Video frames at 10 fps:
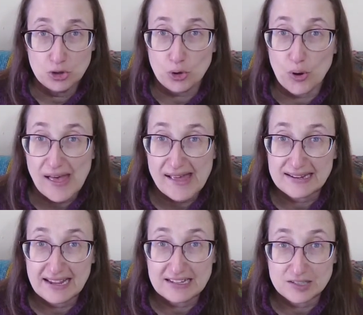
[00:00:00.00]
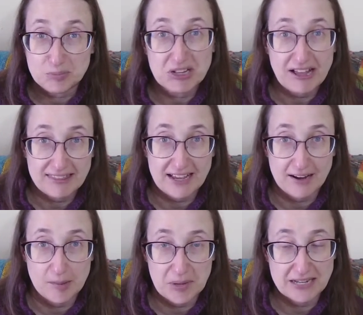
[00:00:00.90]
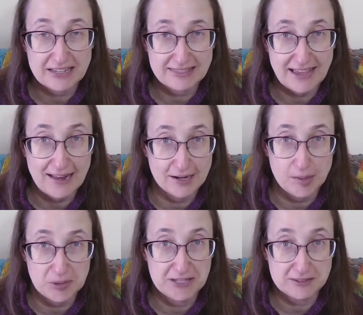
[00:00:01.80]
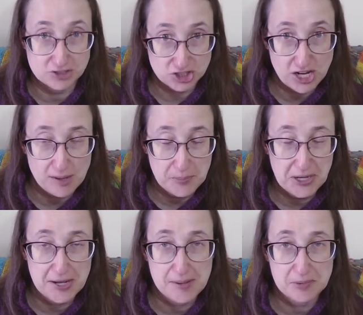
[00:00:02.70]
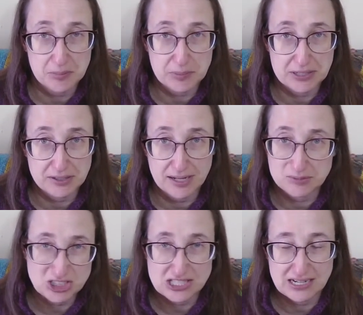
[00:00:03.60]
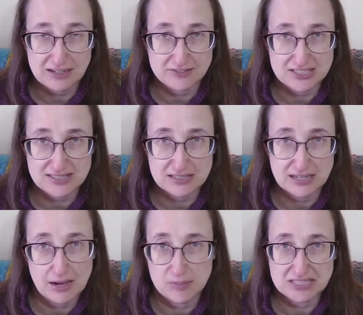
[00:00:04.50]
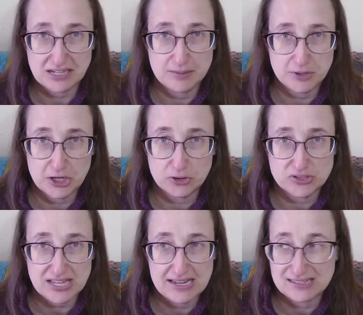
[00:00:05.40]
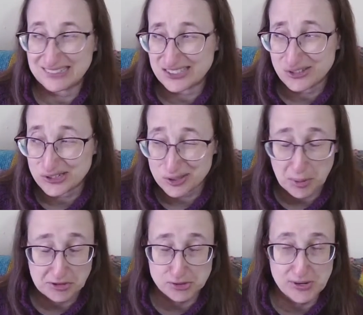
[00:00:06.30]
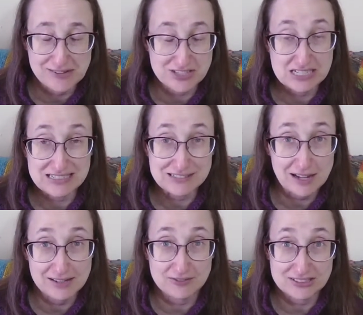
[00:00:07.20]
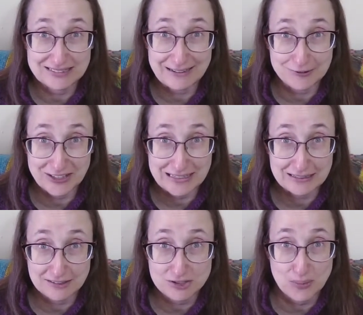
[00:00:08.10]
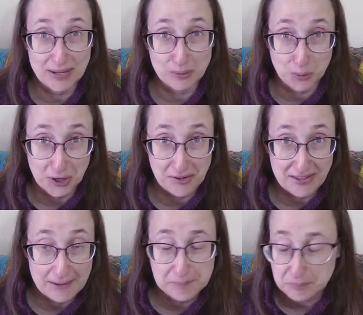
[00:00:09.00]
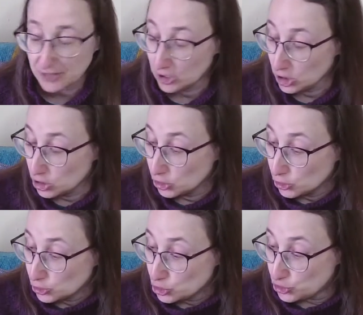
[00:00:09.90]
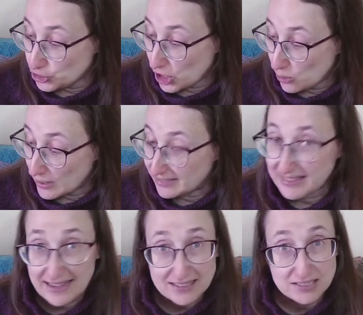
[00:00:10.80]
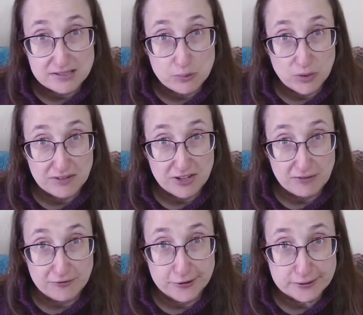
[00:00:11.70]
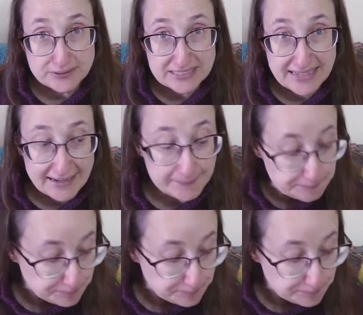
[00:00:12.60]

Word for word: go ahead and ply that up and get that up in the shop, but I'm just gonna have to see how my time goes, and as soon as the box arrives, I need to kind of delve in so I can work on that. So that is what I've got for you today.